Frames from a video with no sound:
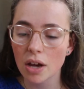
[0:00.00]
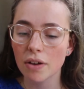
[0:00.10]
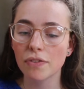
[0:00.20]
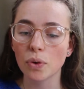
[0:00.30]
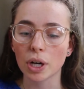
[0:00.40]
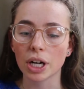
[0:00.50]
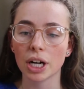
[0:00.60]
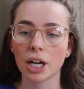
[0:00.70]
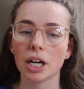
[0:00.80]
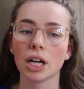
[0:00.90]
for
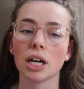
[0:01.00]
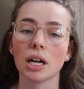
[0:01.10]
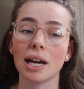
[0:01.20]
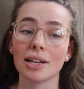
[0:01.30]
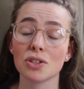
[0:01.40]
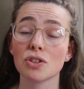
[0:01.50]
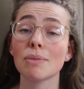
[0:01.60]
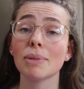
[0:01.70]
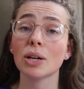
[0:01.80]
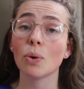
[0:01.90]
her extremely